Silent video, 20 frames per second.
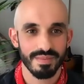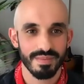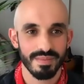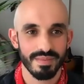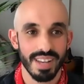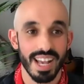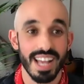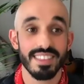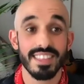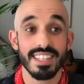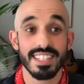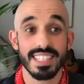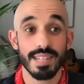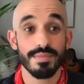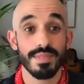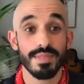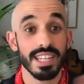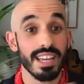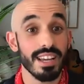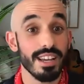And the
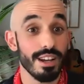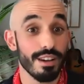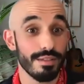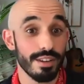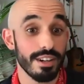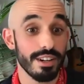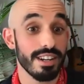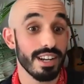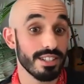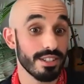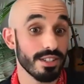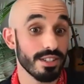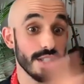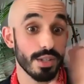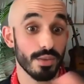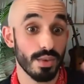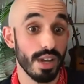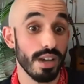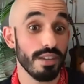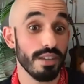same thing can go for your dancers
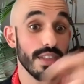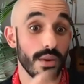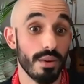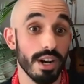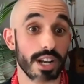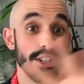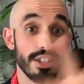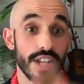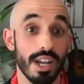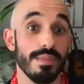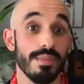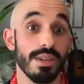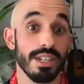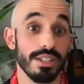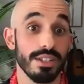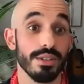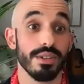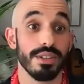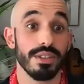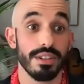as well, if they want to chime in
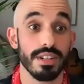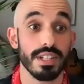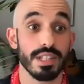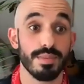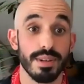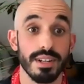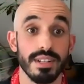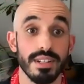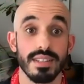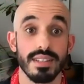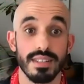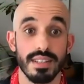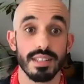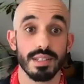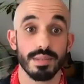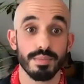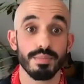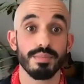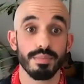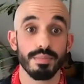too with your experiences
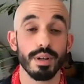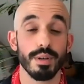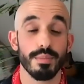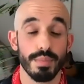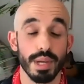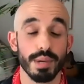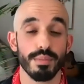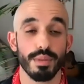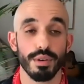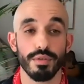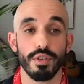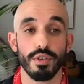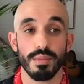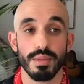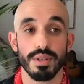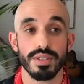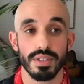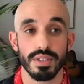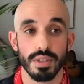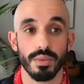as being
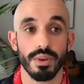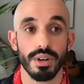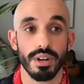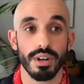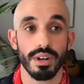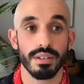performers in the work.